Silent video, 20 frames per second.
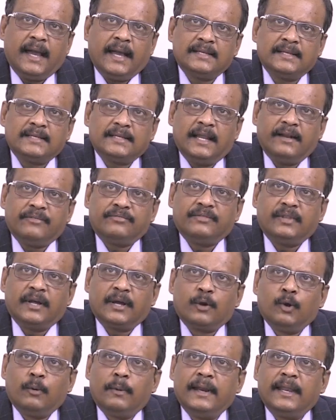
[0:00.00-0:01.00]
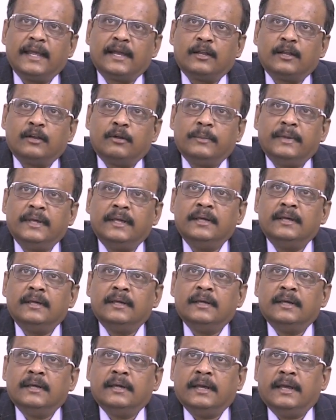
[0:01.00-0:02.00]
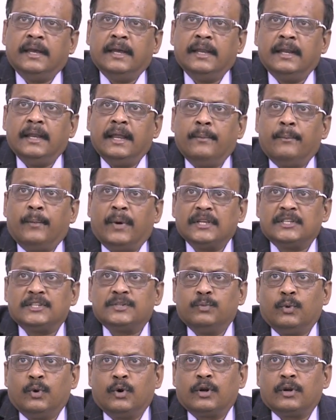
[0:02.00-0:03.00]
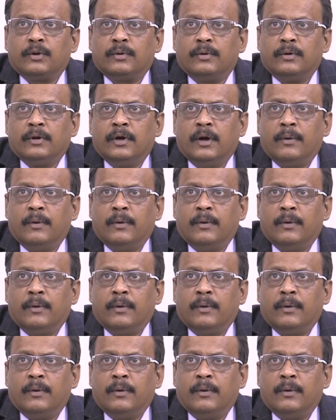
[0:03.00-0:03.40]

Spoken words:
has left the global economy in a much more